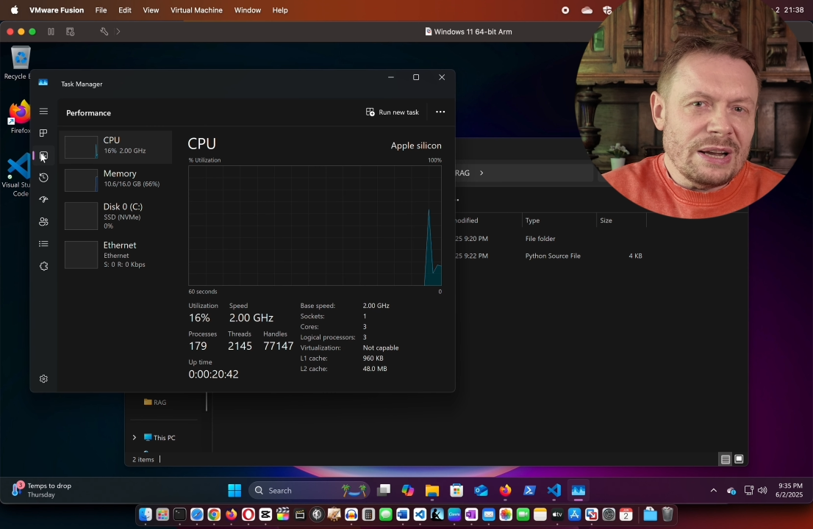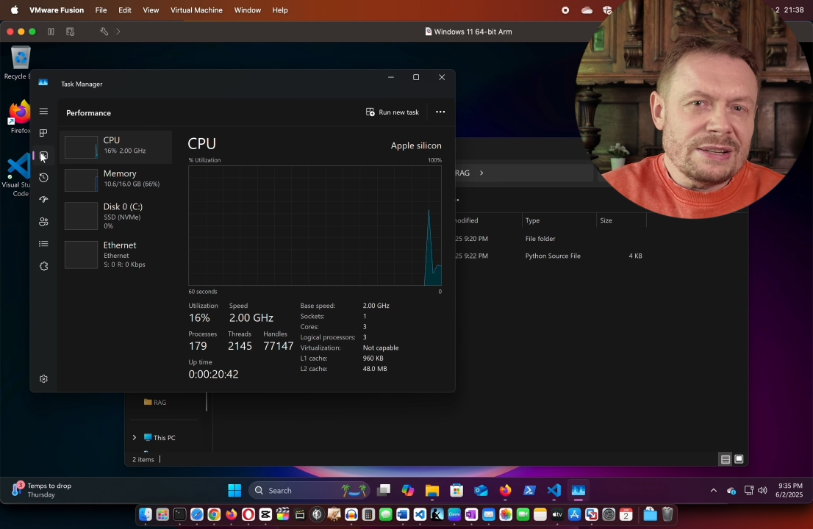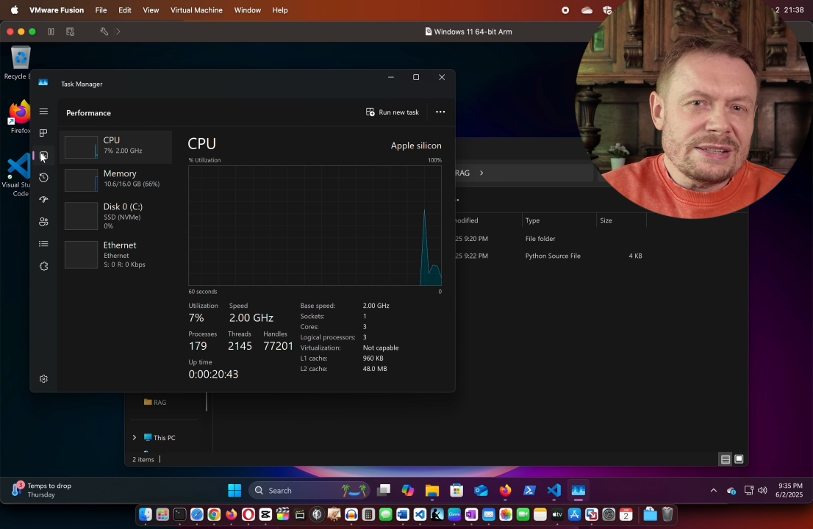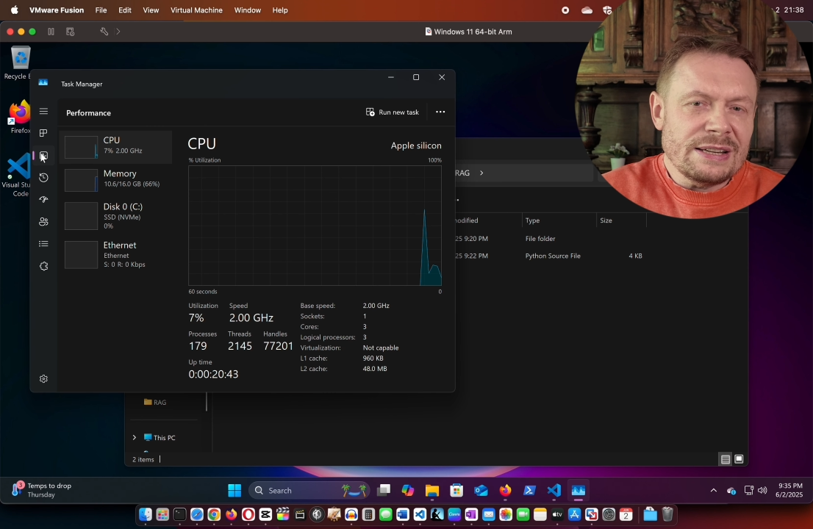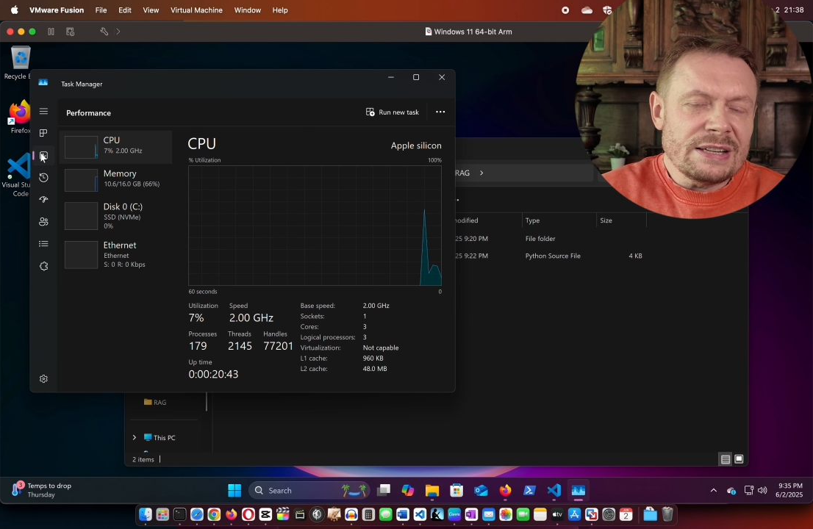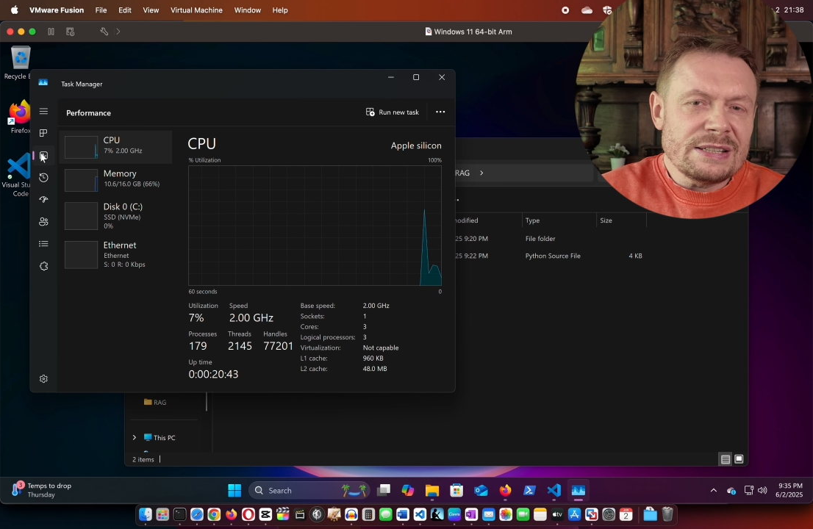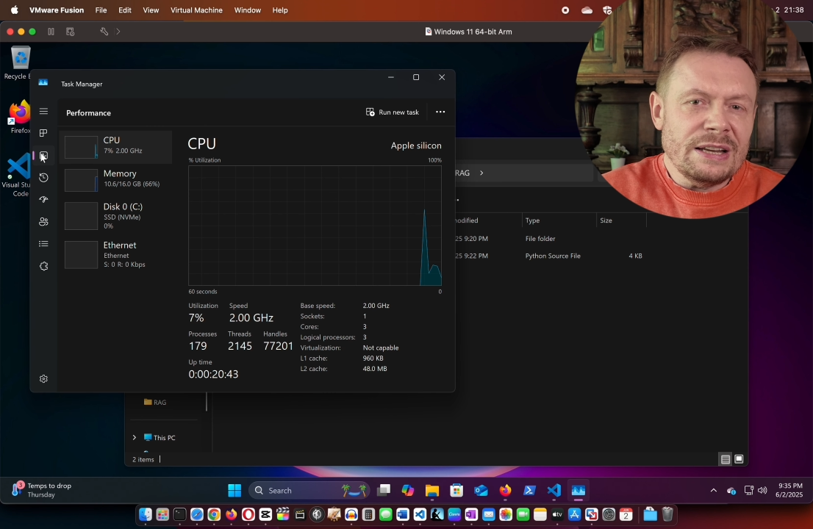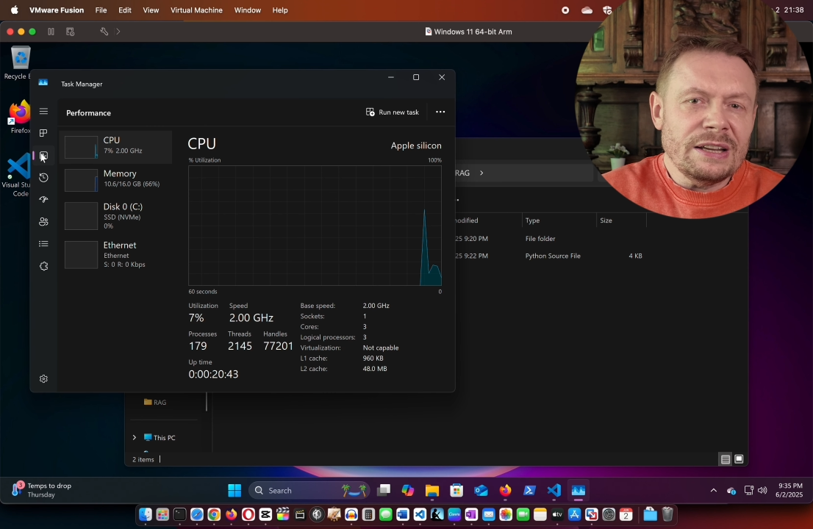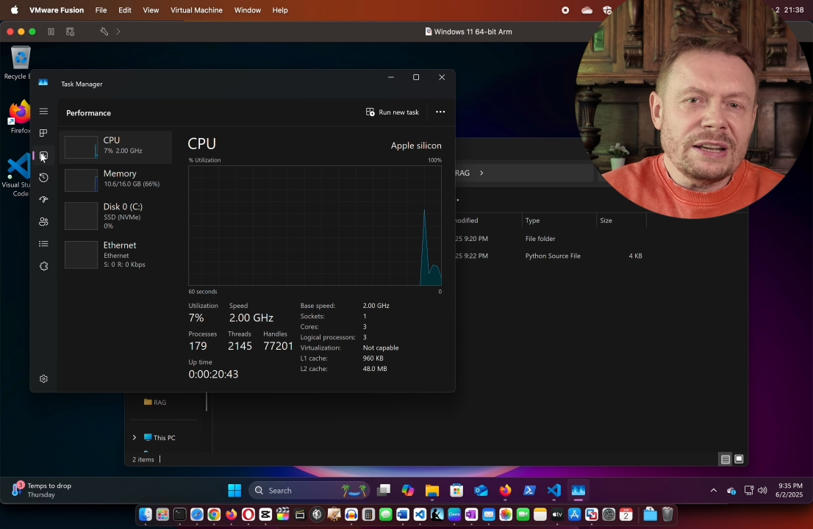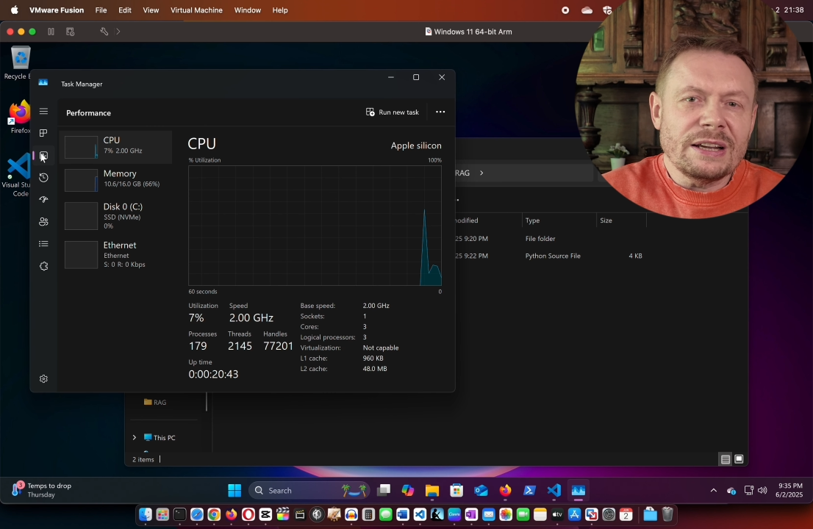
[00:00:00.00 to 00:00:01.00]
and
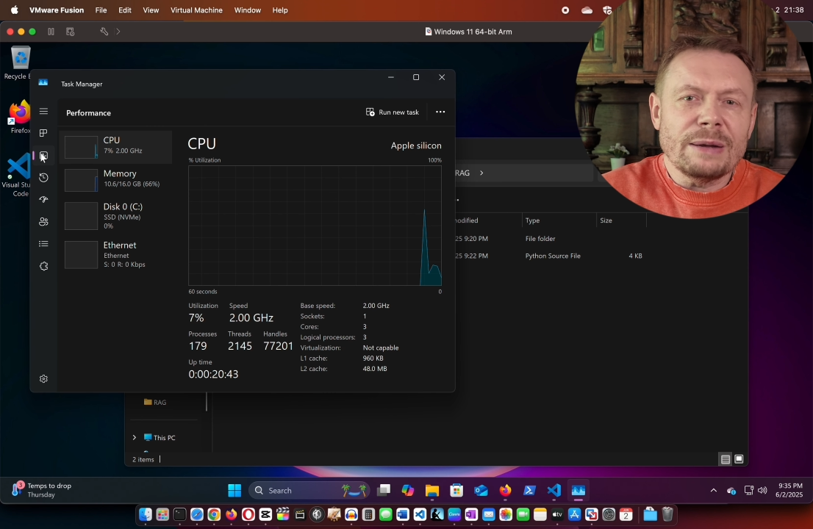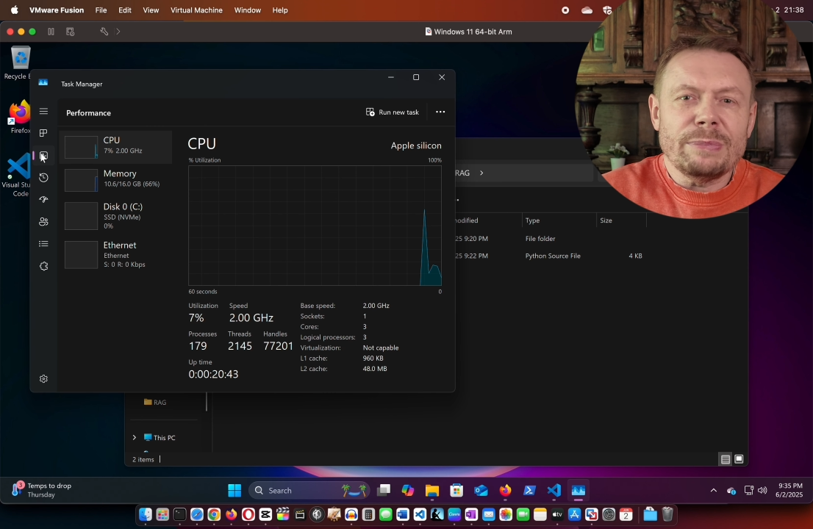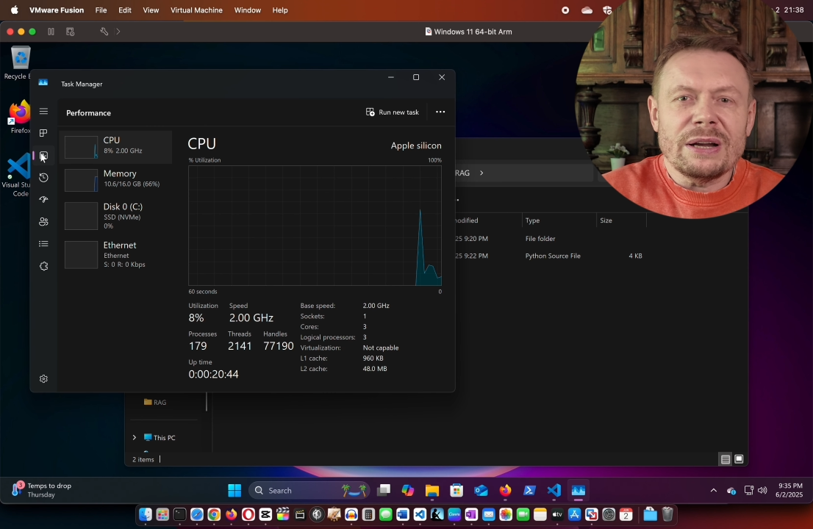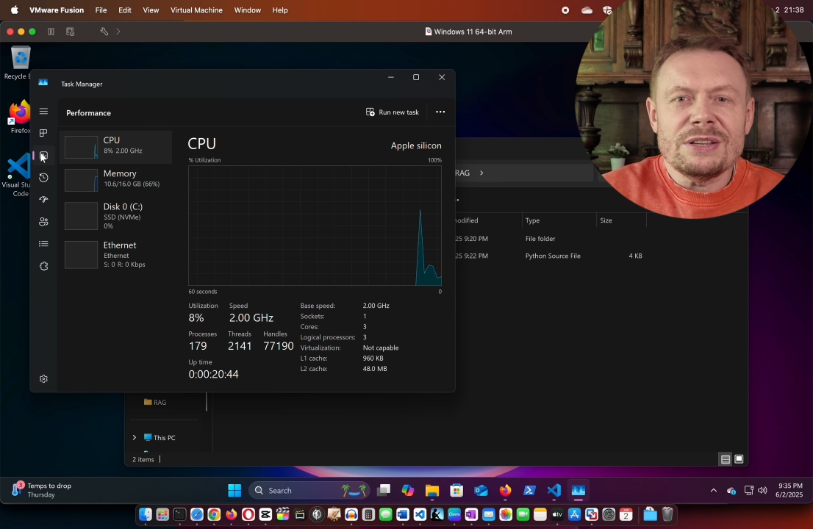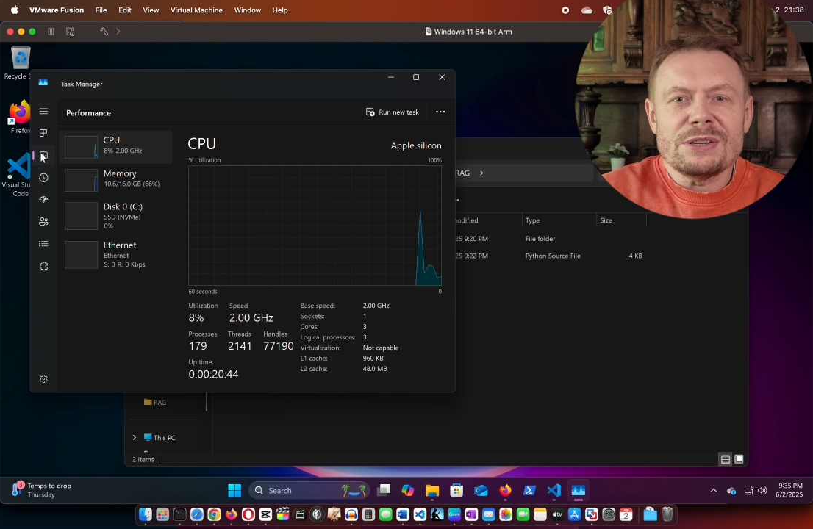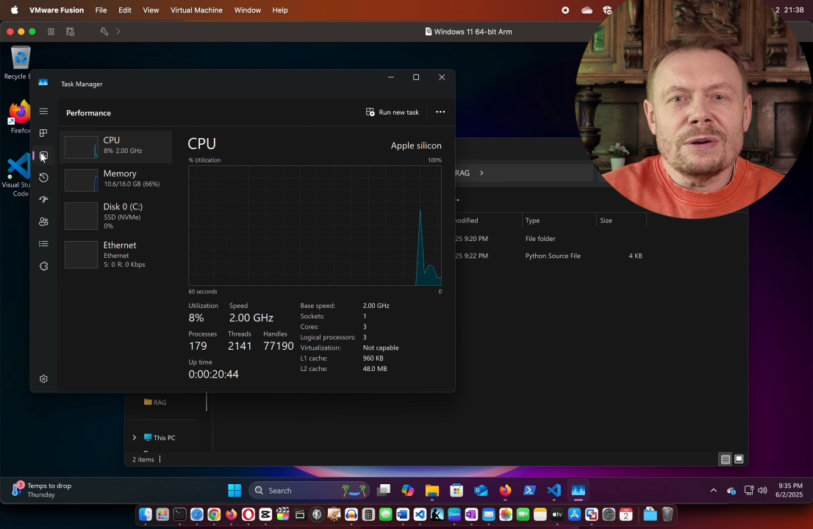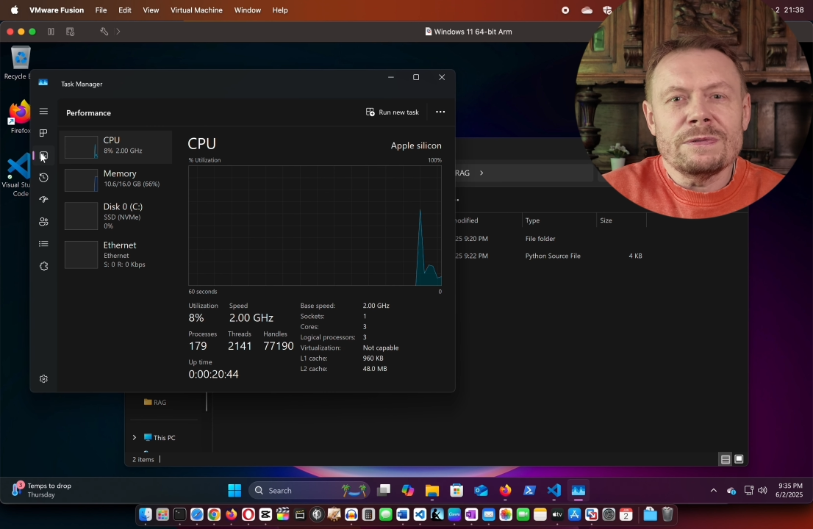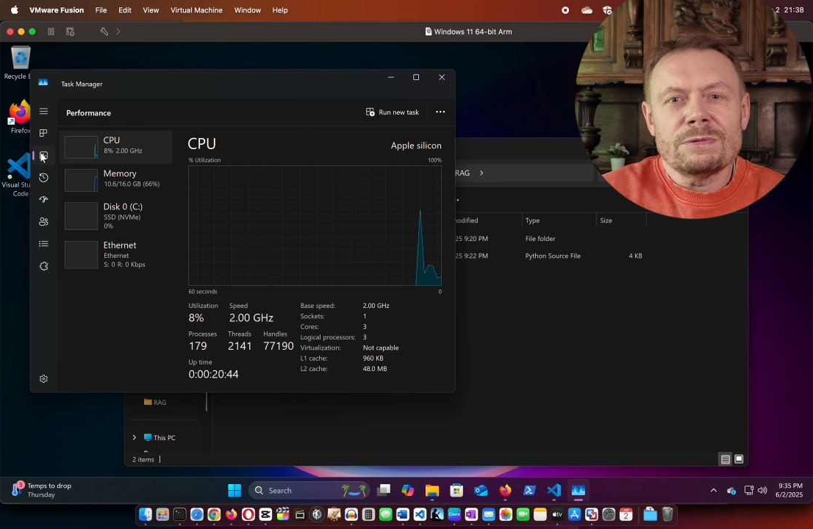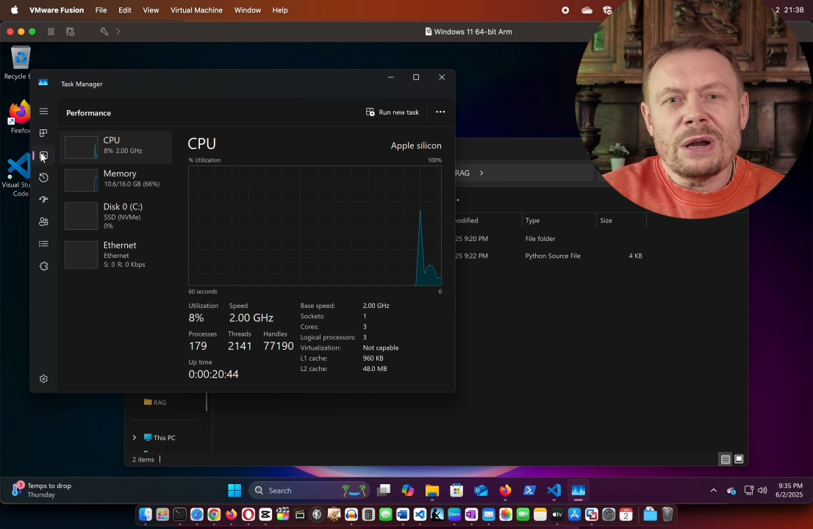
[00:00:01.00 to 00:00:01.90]
16 GB of